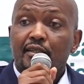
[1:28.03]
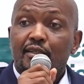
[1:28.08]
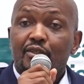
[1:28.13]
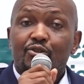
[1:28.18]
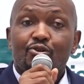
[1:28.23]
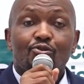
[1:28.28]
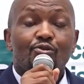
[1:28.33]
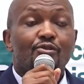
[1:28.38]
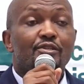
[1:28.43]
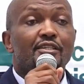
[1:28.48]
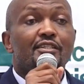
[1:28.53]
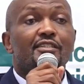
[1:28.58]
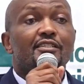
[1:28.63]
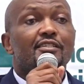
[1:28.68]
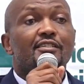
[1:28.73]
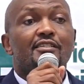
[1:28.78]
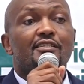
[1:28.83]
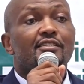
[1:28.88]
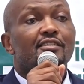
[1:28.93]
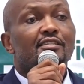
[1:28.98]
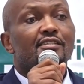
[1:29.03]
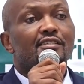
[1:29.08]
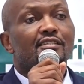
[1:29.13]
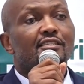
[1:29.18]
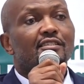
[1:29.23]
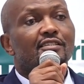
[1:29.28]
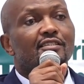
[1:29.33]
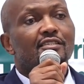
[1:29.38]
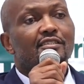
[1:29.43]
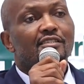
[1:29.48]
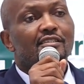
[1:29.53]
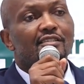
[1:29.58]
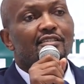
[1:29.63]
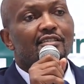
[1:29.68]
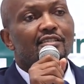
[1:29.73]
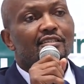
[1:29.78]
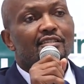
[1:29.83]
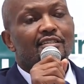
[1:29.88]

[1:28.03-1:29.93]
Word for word: So this, this, this